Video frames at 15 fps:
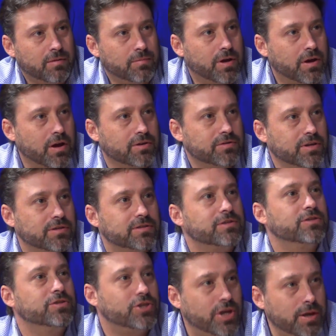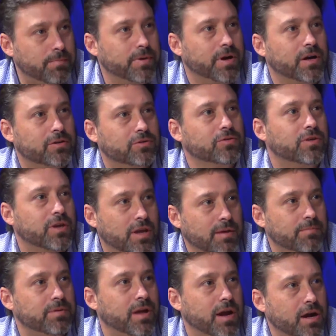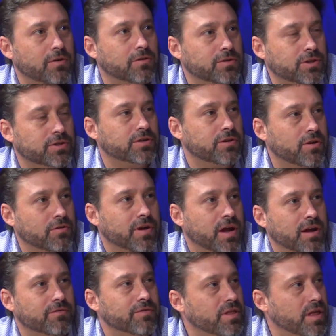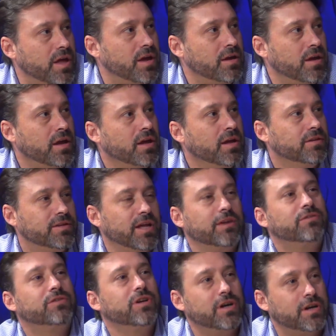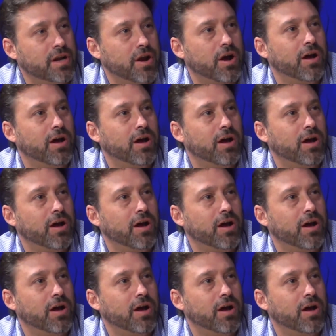because it's cheaper to keep the air conditioning on every day than turn it